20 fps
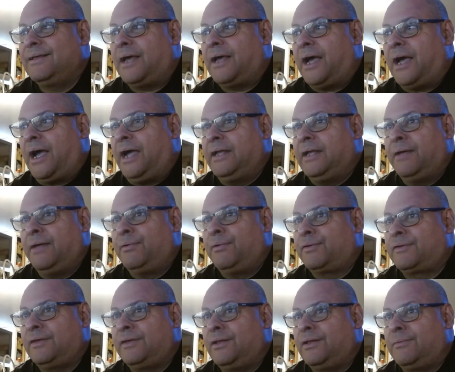I never
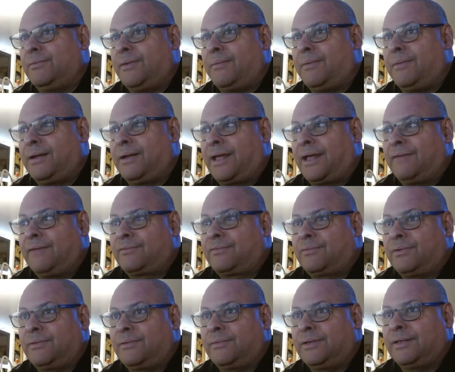seen them on my live
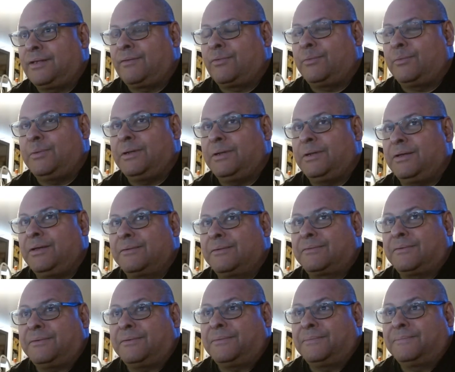stream. He never been here, so